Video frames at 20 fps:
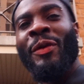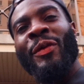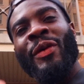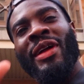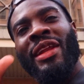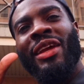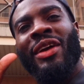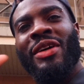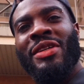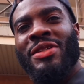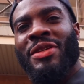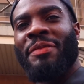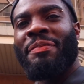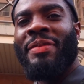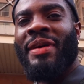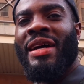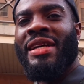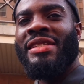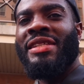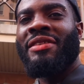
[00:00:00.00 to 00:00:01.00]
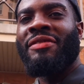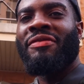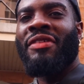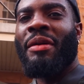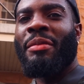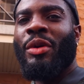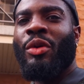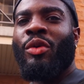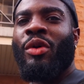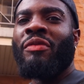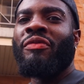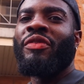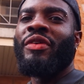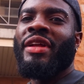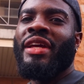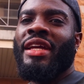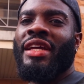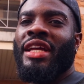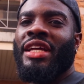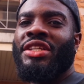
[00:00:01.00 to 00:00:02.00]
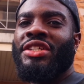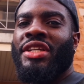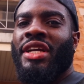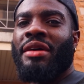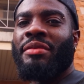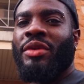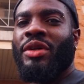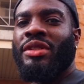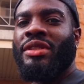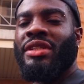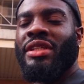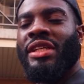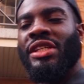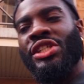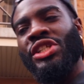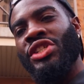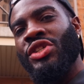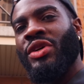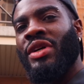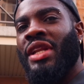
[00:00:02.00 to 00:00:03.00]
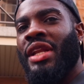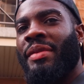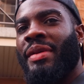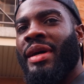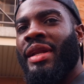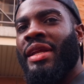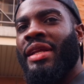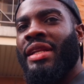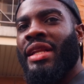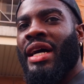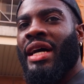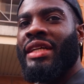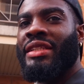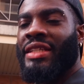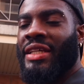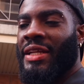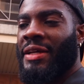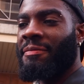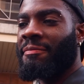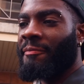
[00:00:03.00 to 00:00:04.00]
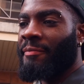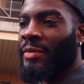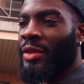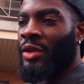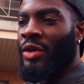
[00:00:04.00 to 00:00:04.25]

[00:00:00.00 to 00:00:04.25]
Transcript: When he got surprised in family, hopefully he catch up, but in Sunday and in daughter them